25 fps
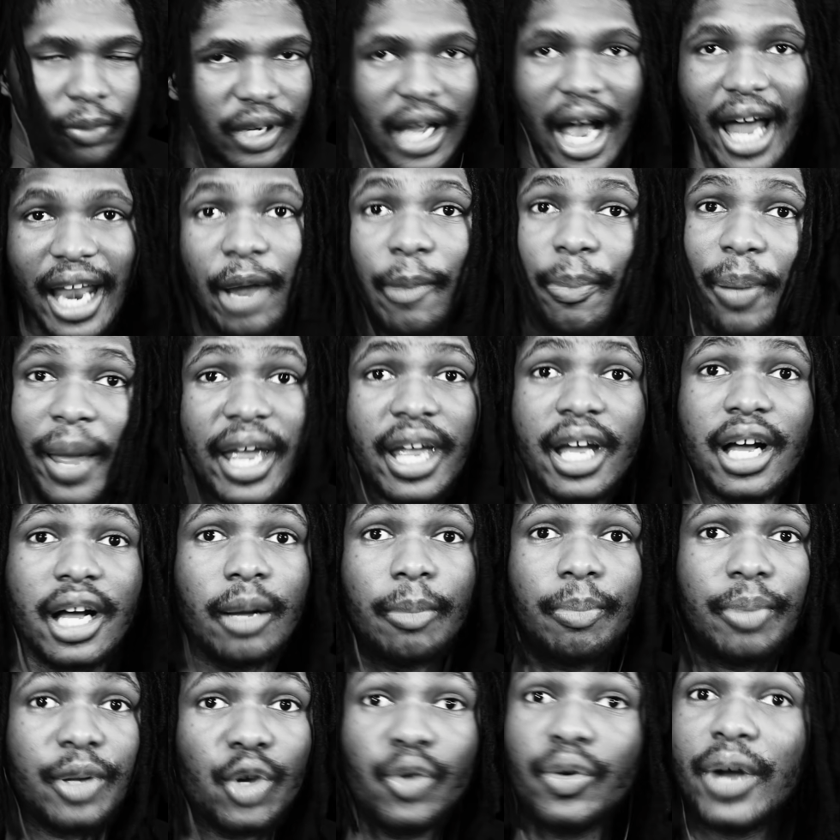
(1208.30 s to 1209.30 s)
gotta pay
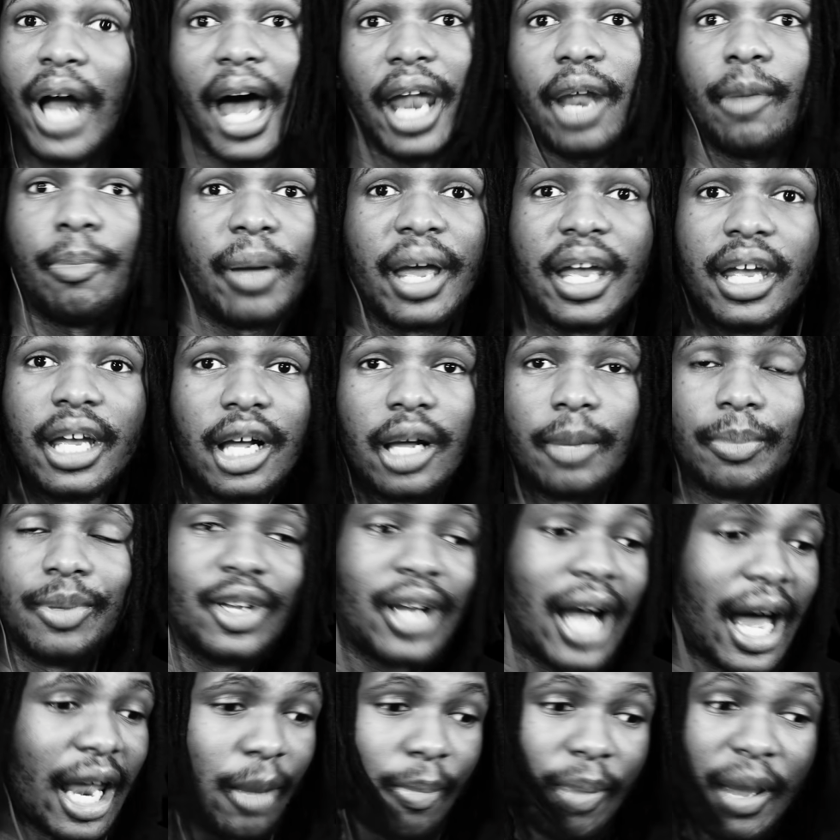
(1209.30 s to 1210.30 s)
up. You gotta pay up.
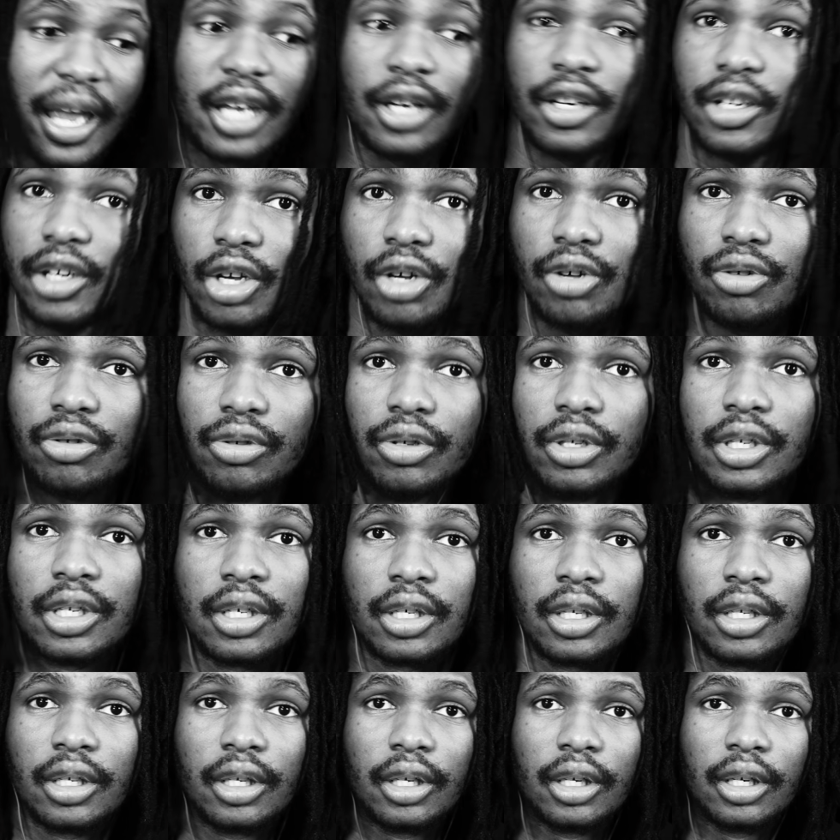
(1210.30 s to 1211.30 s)
You gotta pay your
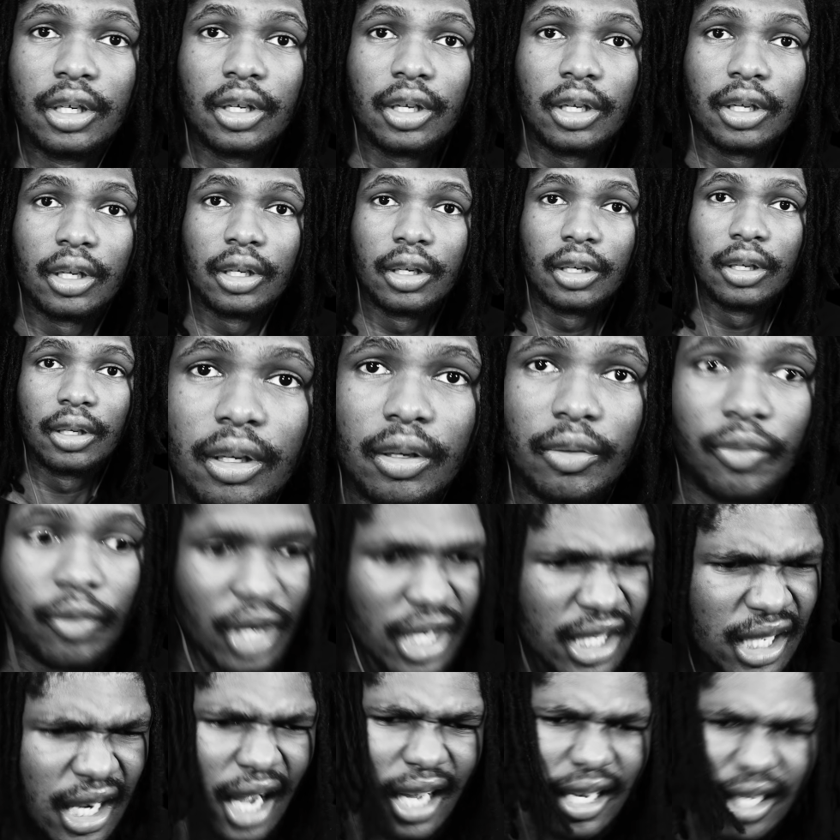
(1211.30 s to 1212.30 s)
dues.
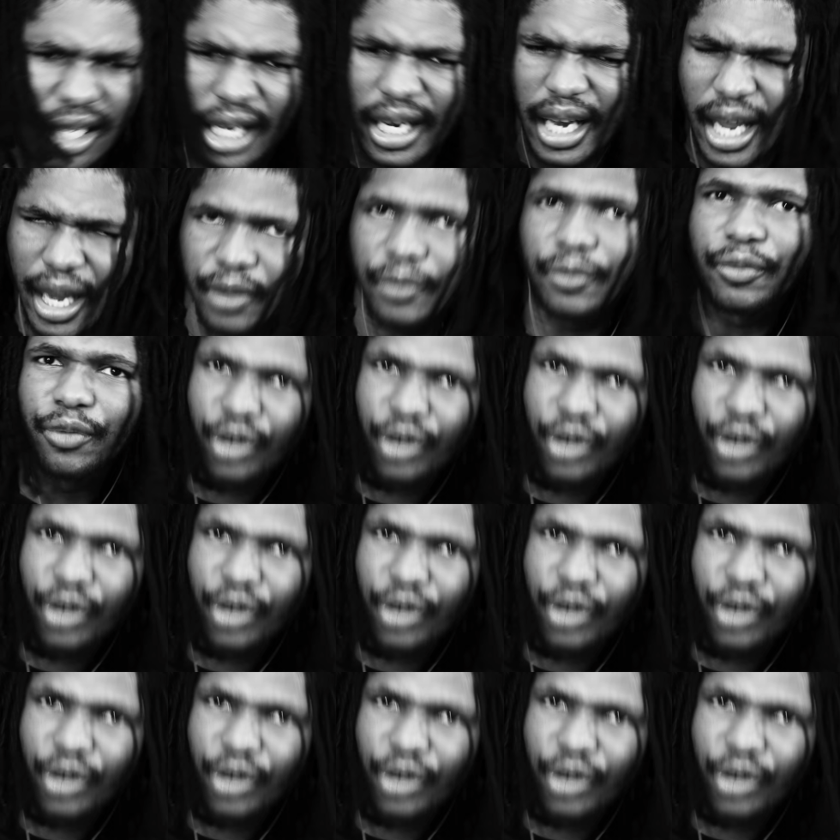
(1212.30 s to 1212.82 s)
This content ain't